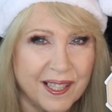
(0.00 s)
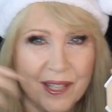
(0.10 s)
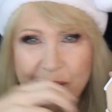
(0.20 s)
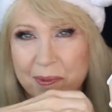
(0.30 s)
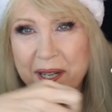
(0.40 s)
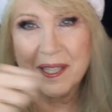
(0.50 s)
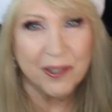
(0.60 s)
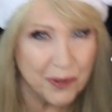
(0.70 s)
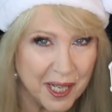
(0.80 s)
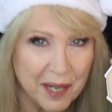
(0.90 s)
because when I
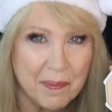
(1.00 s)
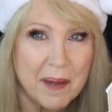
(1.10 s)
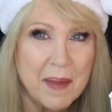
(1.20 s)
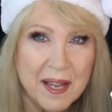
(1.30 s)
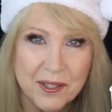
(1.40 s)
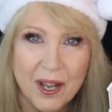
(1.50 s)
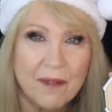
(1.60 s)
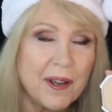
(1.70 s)
do take my mask off,